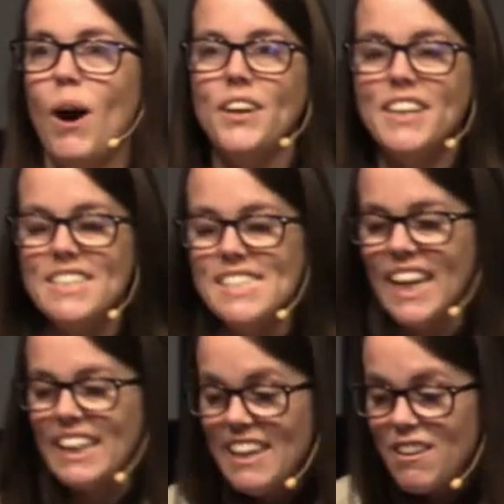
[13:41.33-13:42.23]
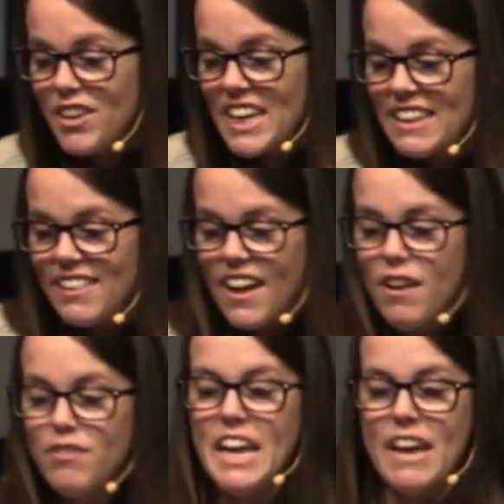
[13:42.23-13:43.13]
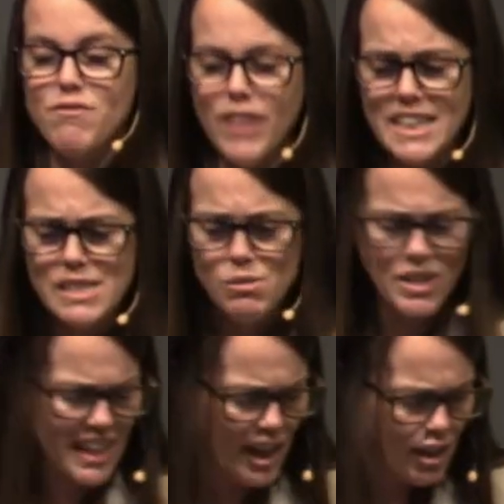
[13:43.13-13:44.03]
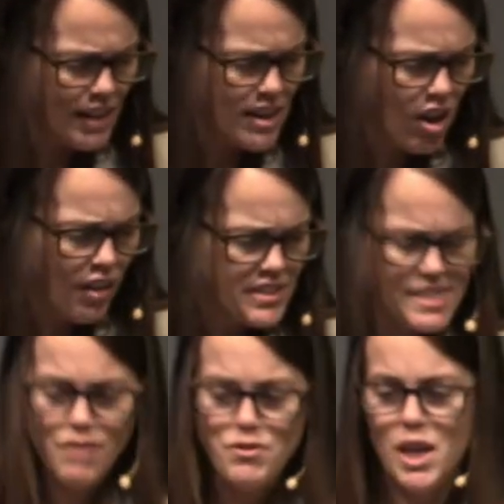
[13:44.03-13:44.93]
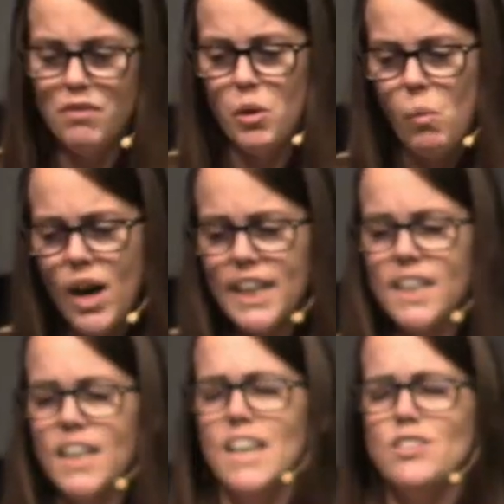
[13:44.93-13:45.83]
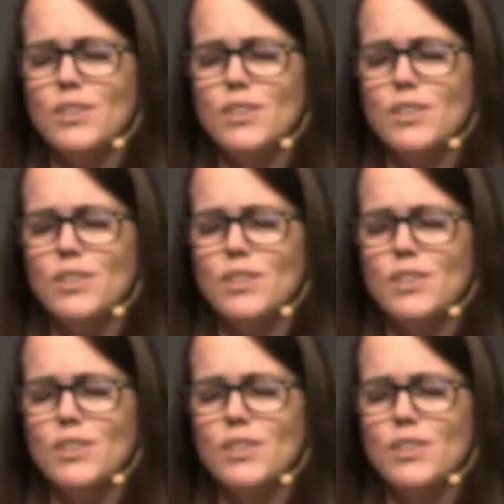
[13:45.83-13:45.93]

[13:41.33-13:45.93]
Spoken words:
Paul didn't say, live in love and find someone to carry around all the stuff you ever wanted.